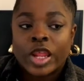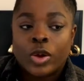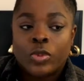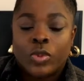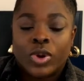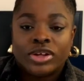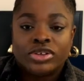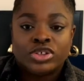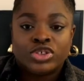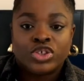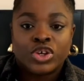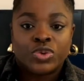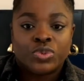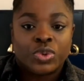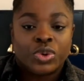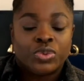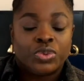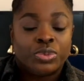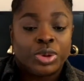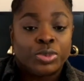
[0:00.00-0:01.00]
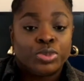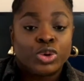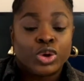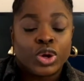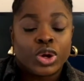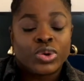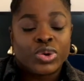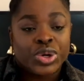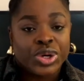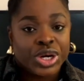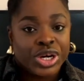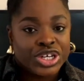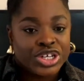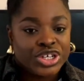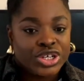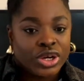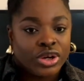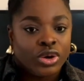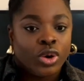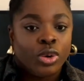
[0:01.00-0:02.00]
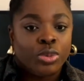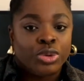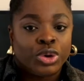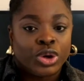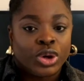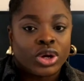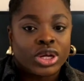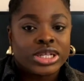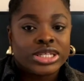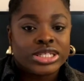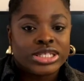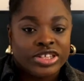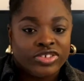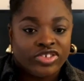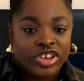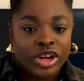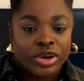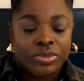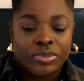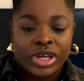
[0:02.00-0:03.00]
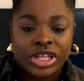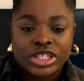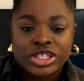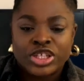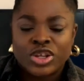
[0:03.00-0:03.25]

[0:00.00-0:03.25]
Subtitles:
while the third one will be product creation or product development.